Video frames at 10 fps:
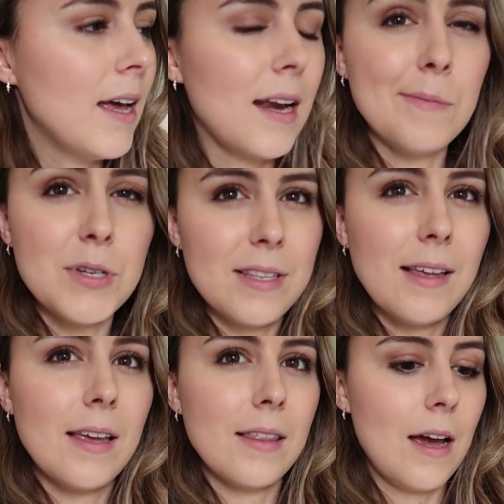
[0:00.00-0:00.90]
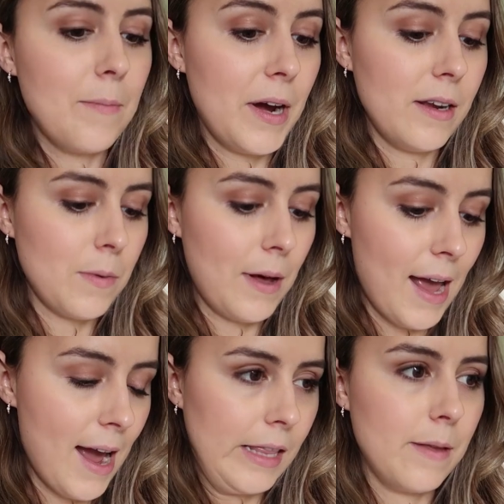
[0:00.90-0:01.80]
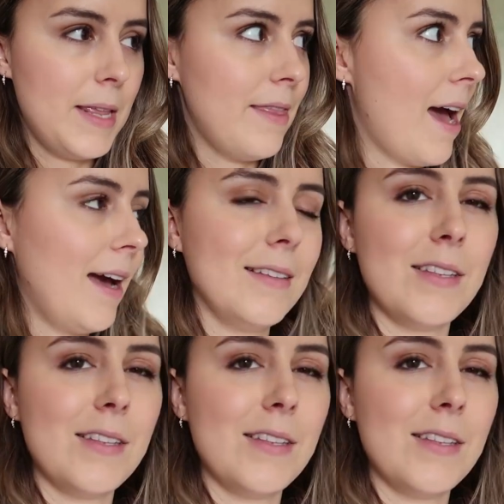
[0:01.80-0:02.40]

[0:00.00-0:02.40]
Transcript: and I'm just thinking that I might as well hang them in there.